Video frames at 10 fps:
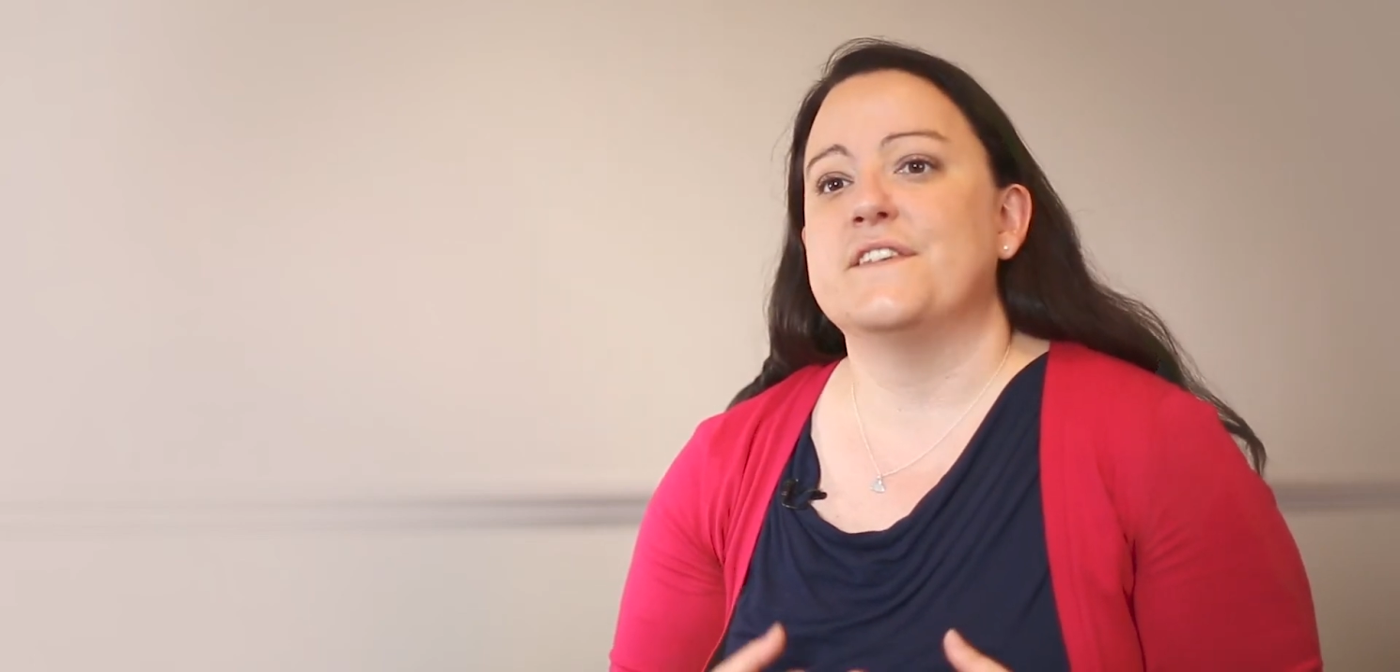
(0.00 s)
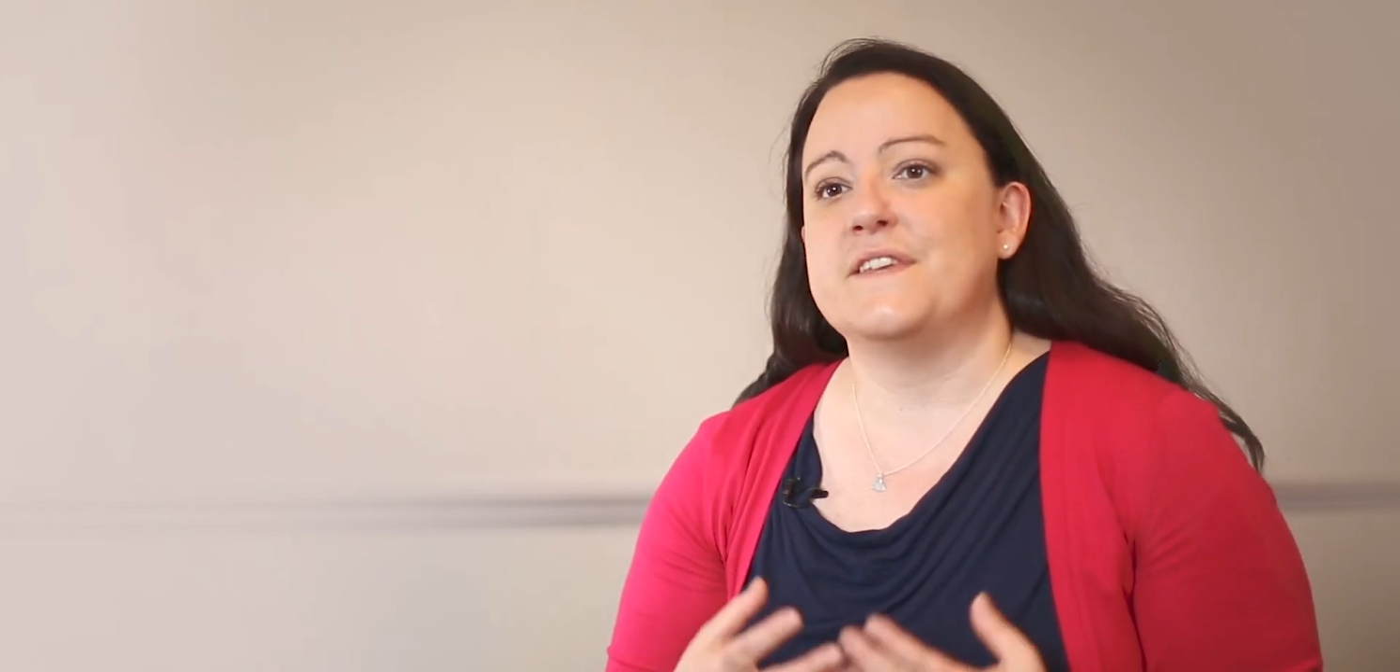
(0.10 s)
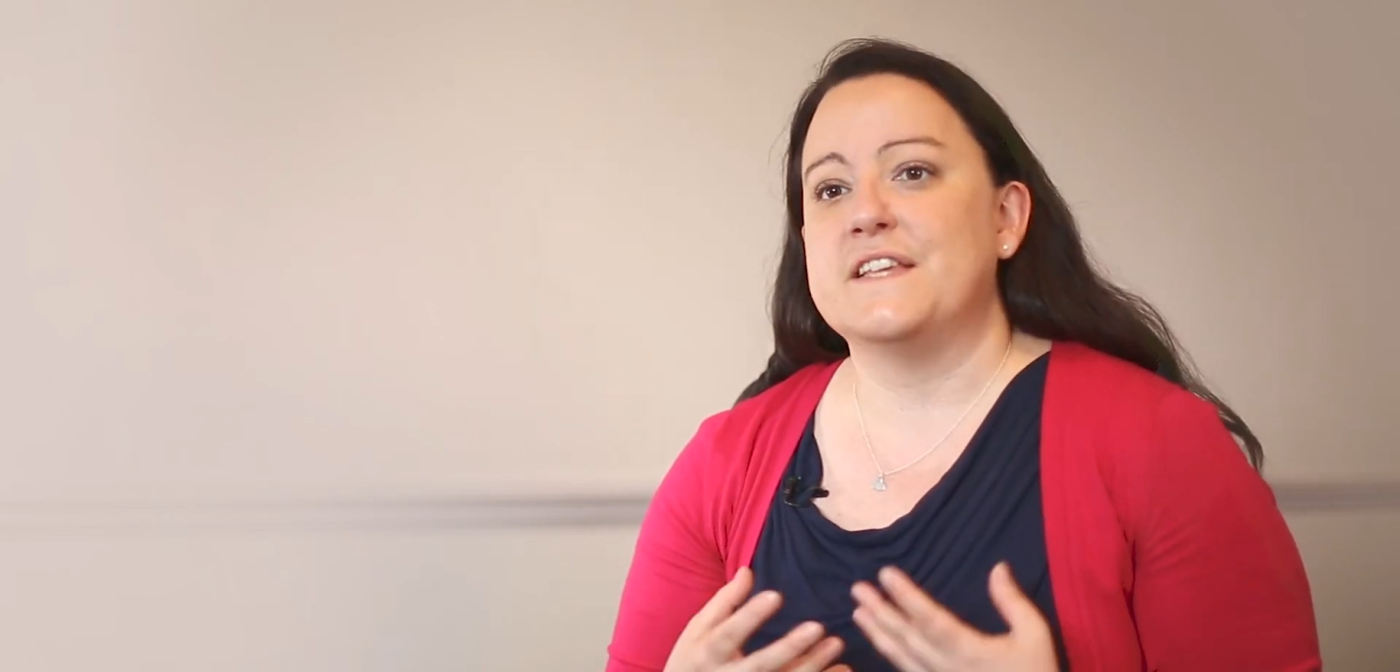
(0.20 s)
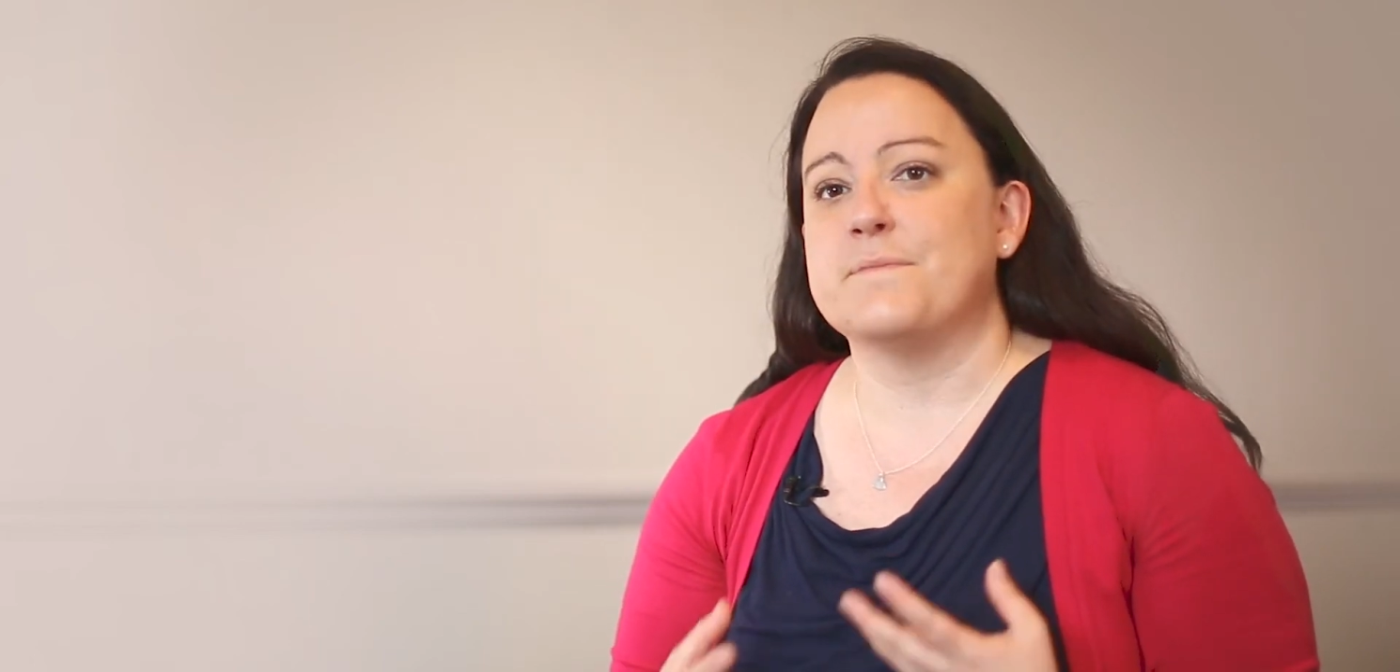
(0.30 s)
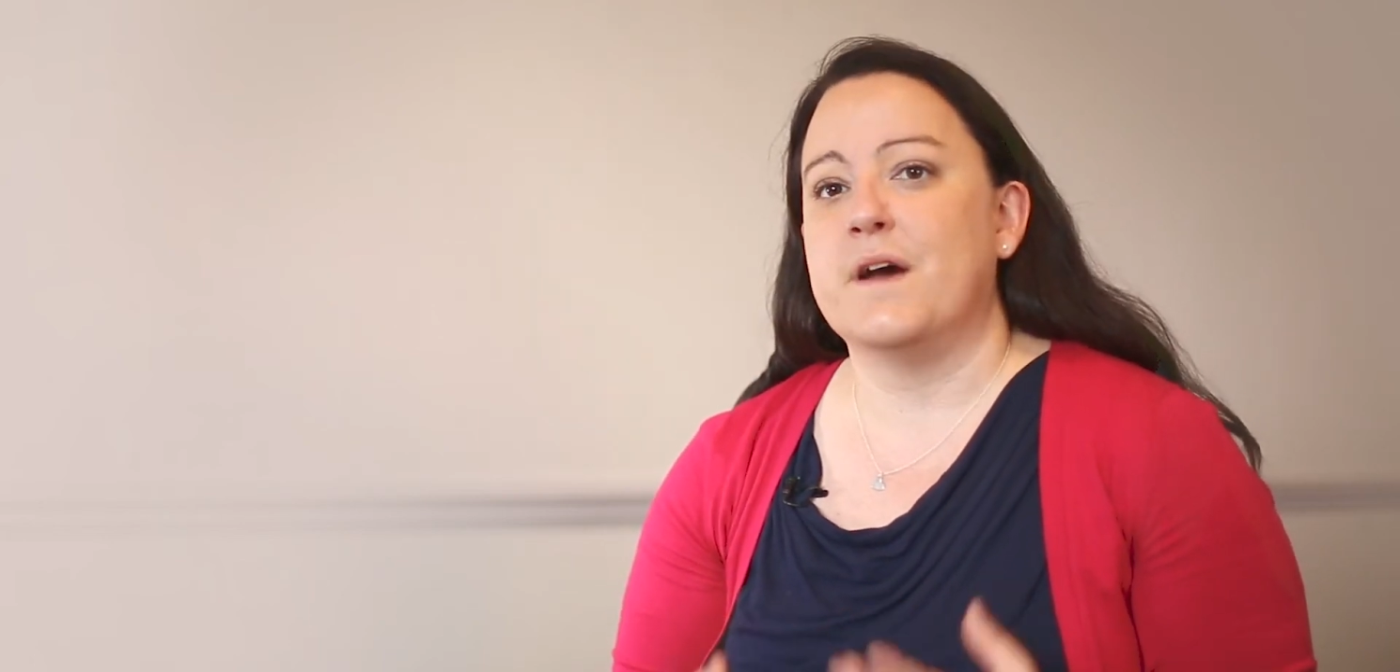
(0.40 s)
that
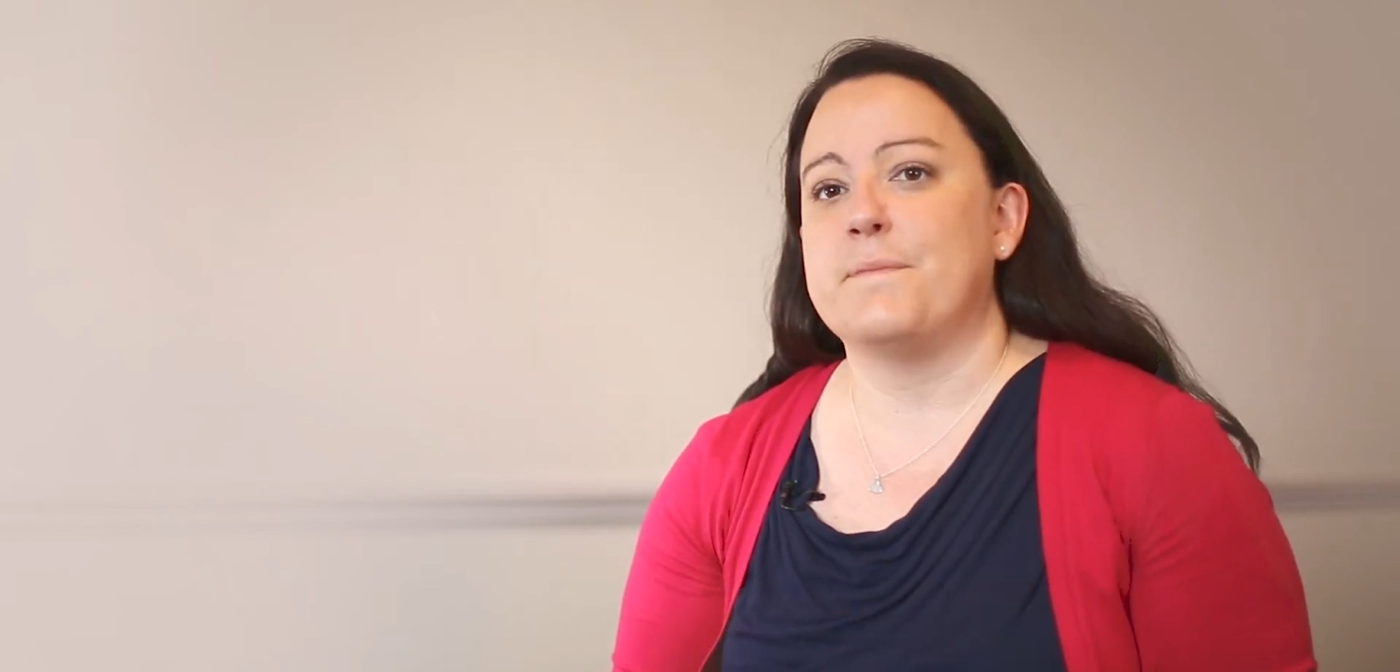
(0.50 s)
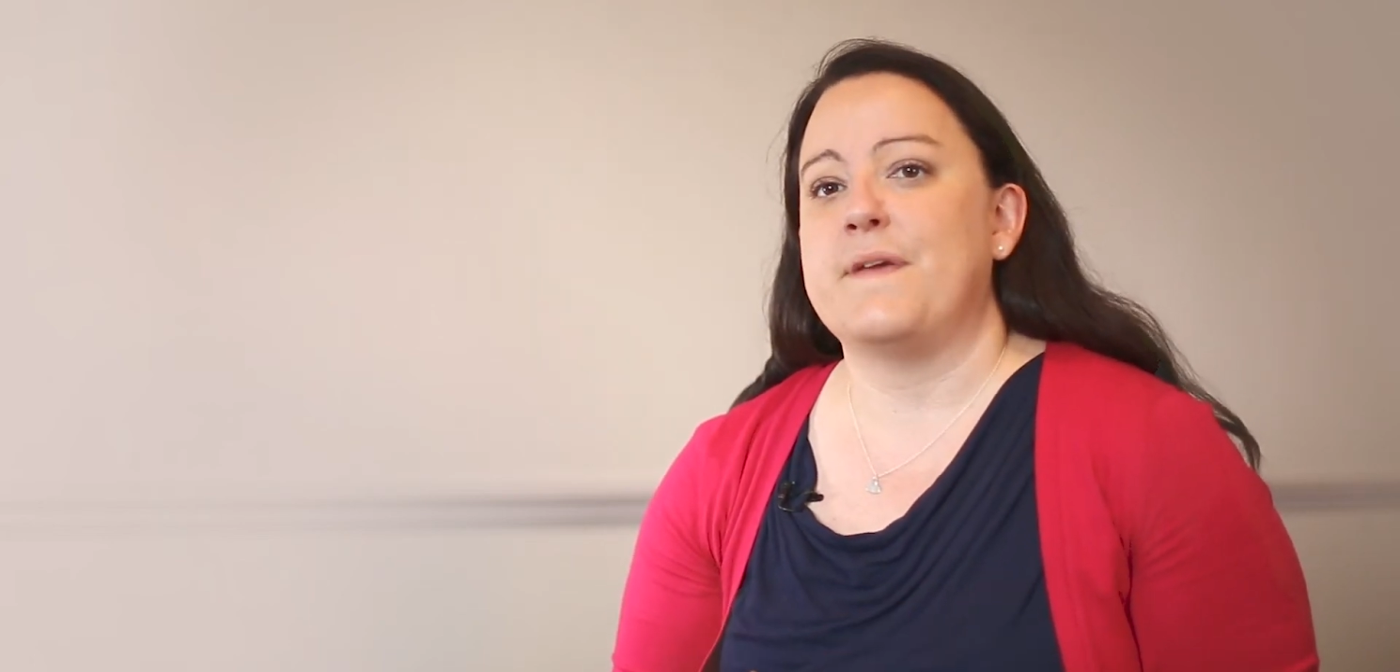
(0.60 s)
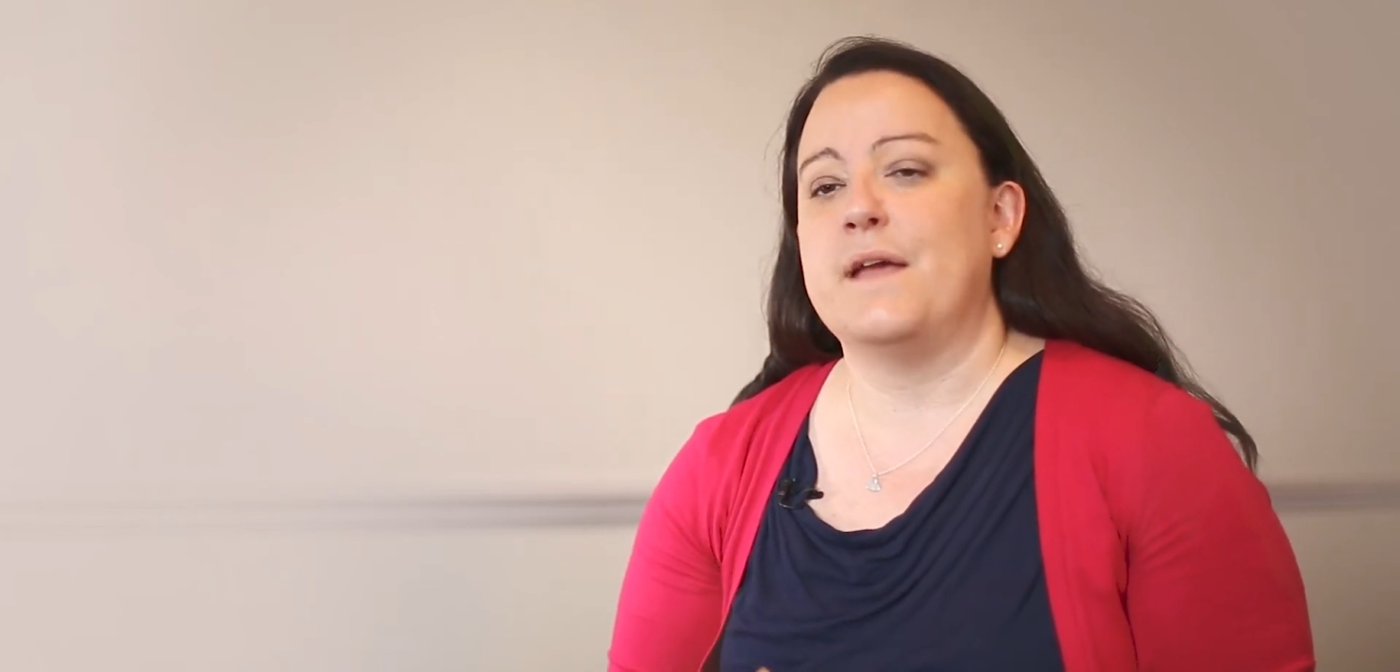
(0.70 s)
these might be